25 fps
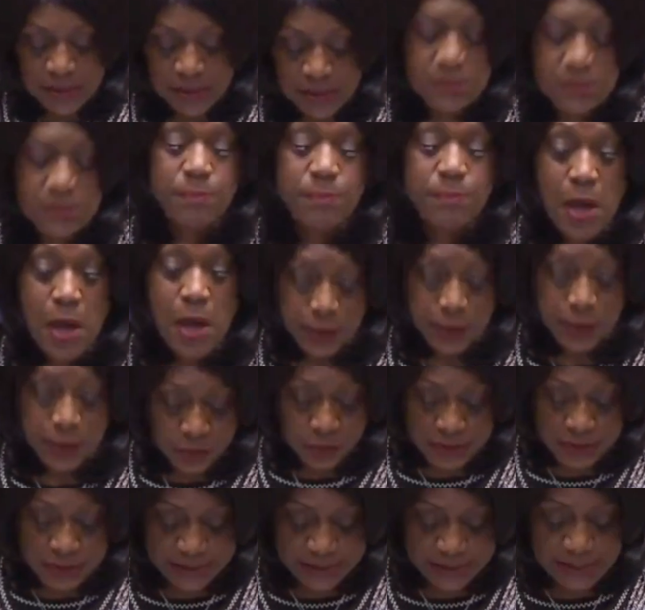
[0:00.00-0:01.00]
muscular
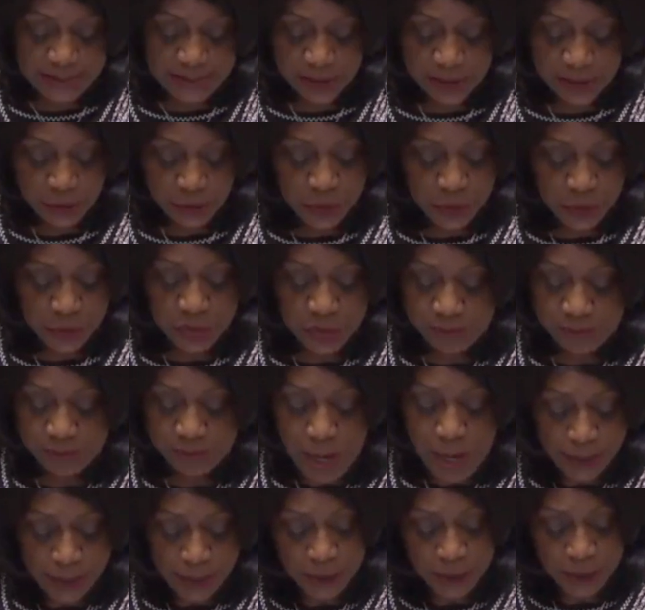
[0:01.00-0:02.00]
atrophy.
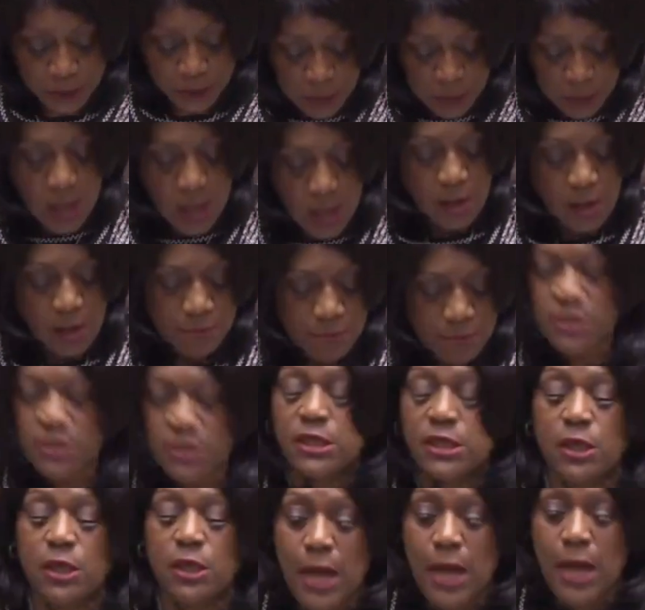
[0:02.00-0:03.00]
She is 10
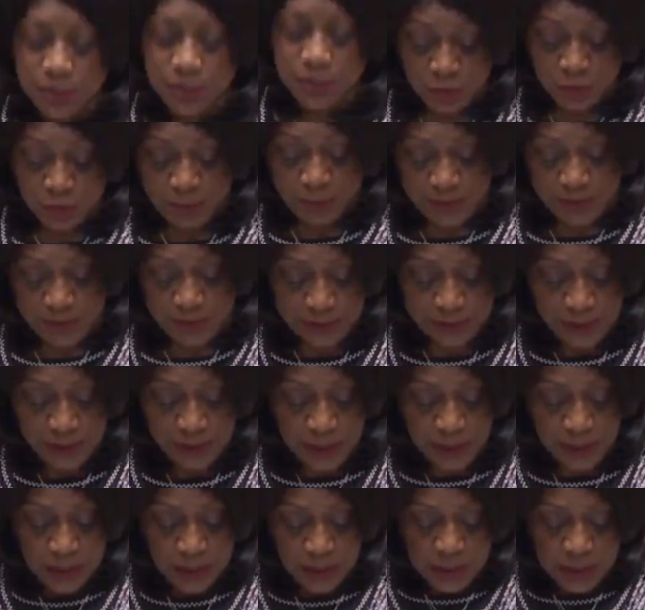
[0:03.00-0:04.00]
years old and her
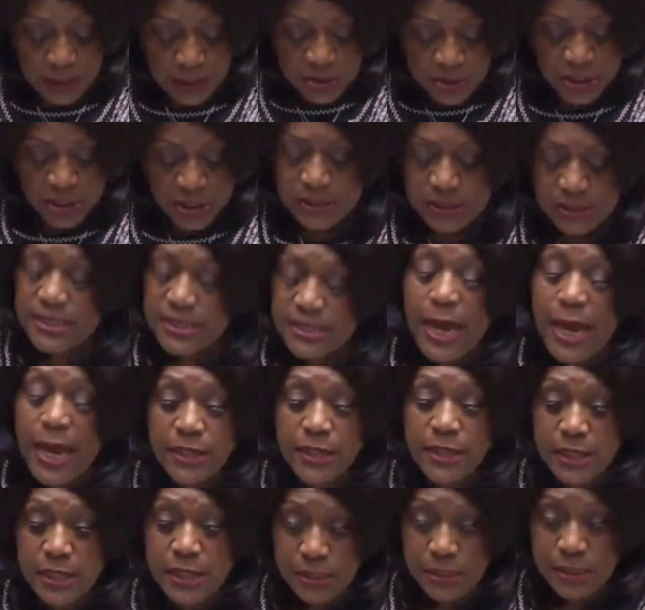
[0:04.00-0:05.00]
condition is
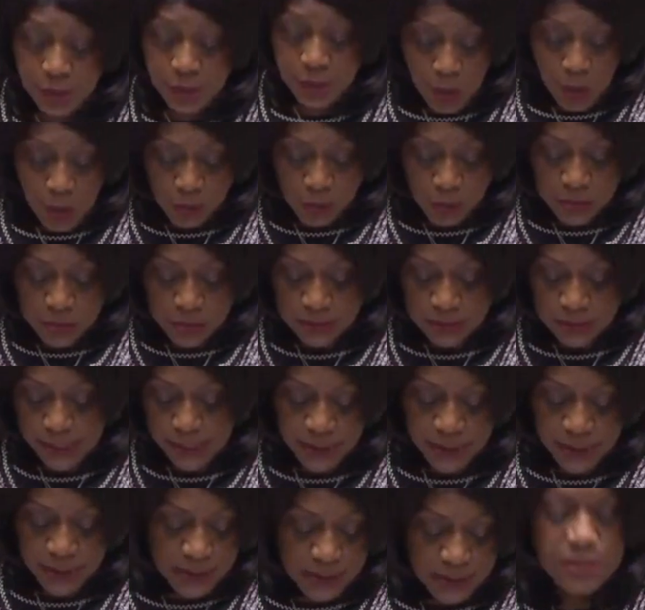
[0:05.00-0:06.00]
worsening.
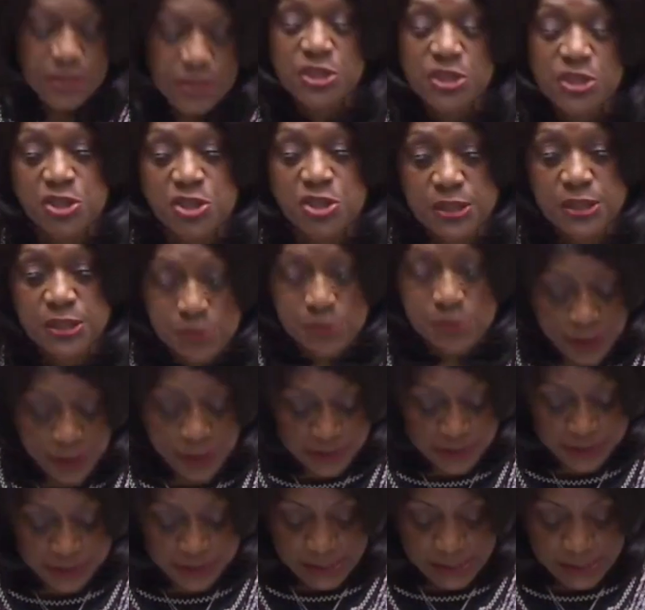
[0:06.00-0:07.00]
Heidi is now
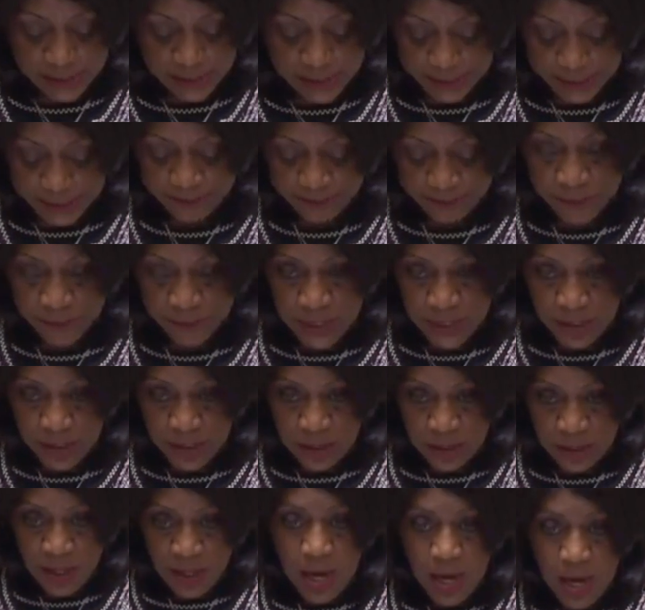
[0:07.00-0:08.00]
losing the ability to
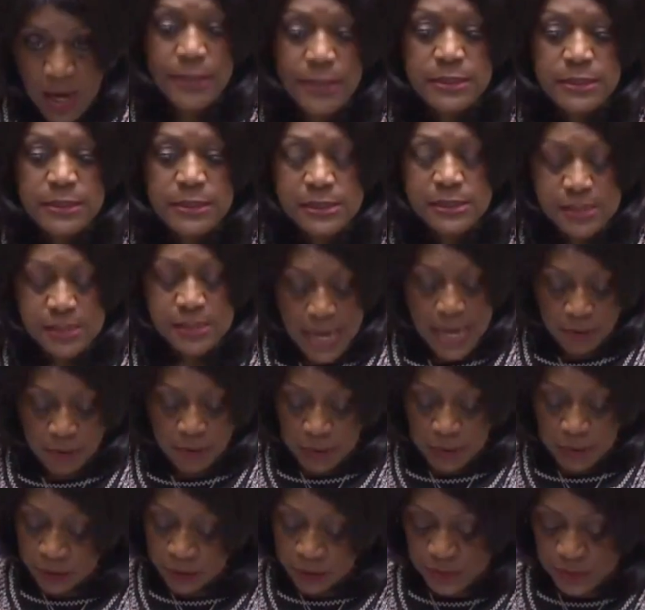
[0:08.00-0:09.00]
walk and is
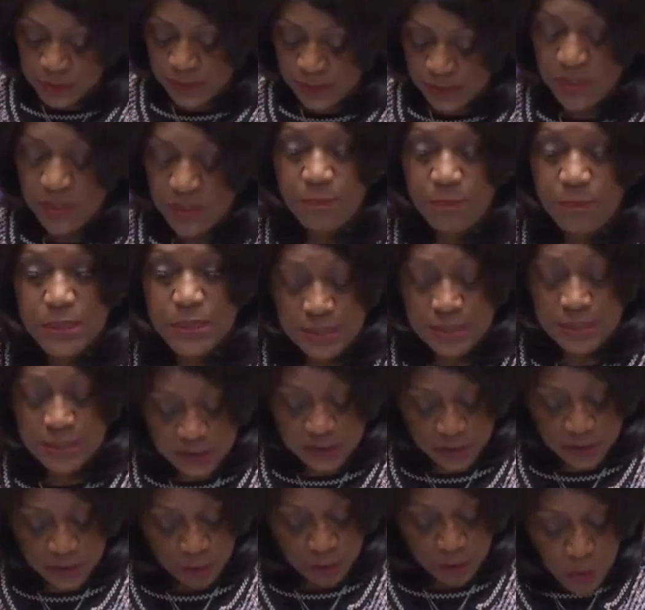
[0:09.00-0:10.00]
spending most of her time
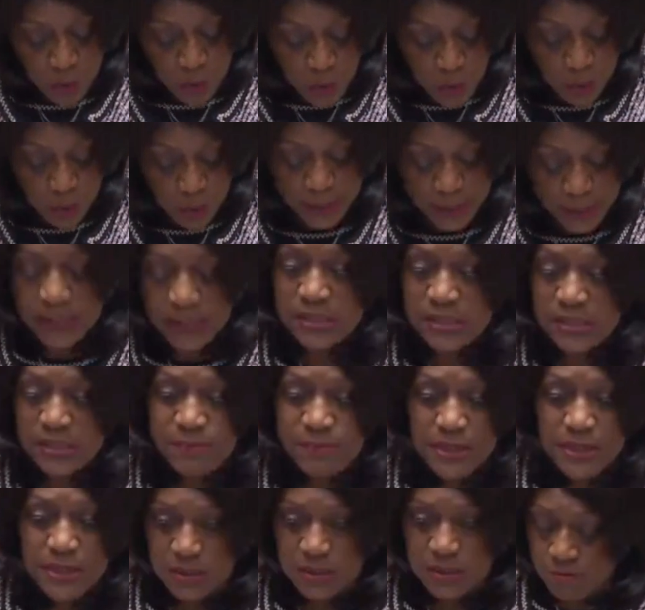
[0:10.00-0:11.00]
in a wheelchair.
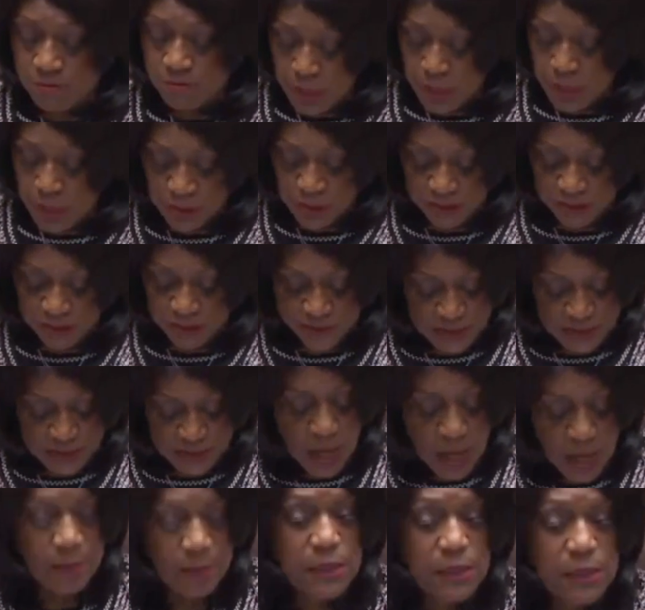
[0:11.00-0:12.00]
There is a
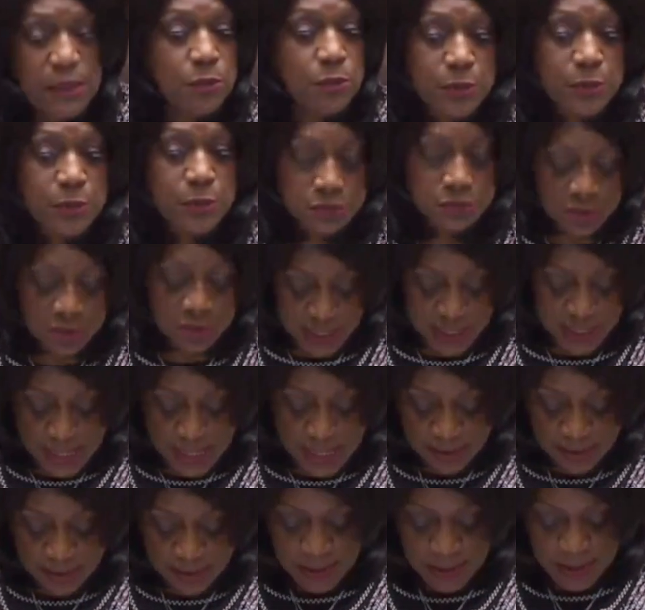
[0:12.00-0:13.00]
treatment
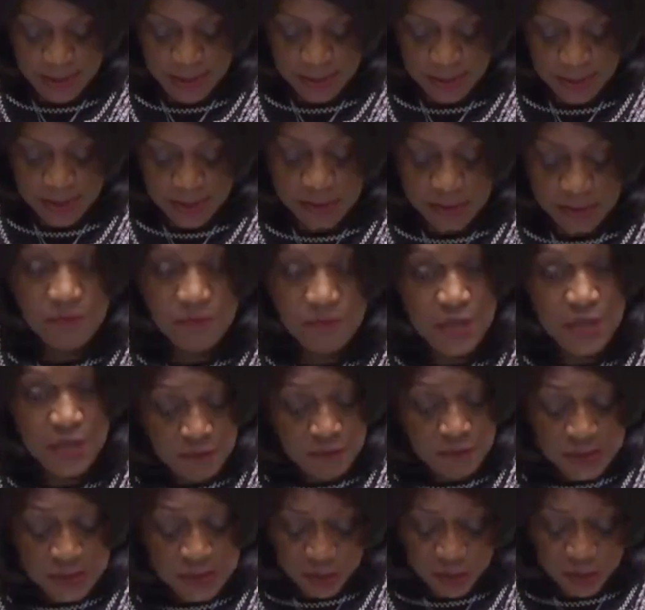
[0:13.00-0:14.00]
which could help
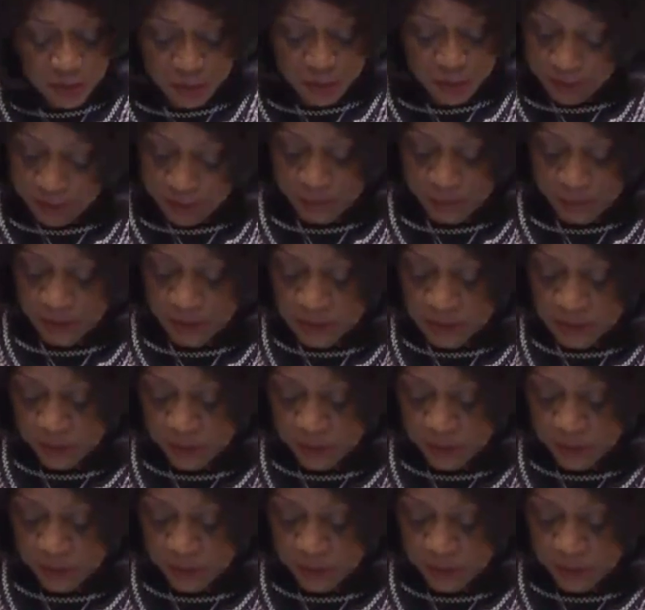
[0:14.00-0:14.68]
Heidi to slow